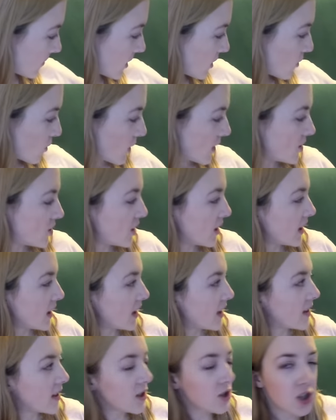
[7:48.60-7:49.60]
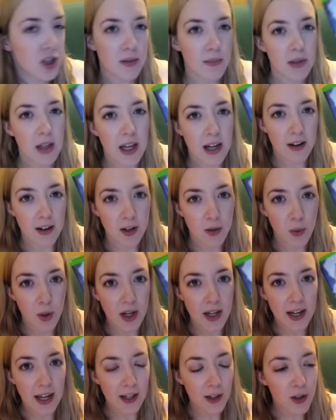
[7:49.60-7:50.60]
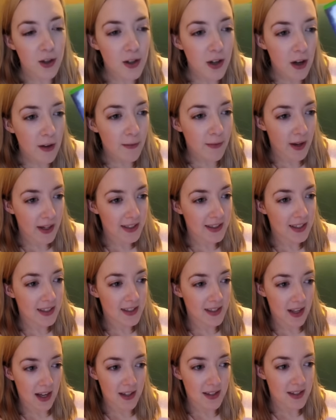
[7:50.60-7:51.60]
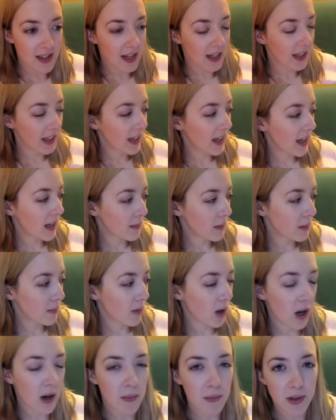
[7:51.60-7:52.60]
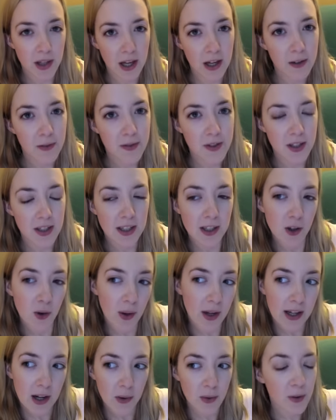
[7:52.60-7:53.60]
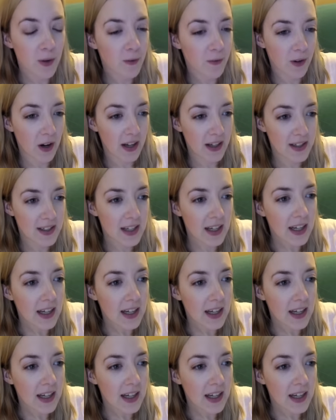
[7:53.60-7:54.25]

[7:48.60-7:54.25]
we're watching the Jim Carrey one. I could not find these last night, and my mom left to, like, go hang out with her friend.